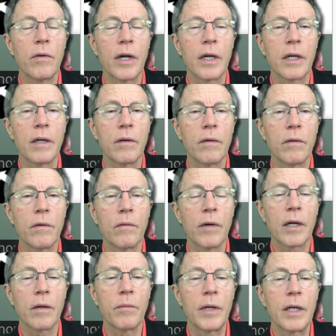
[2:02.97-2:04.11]
reckon,
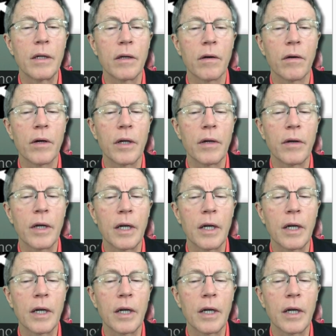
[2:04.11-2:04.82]
recommend coronary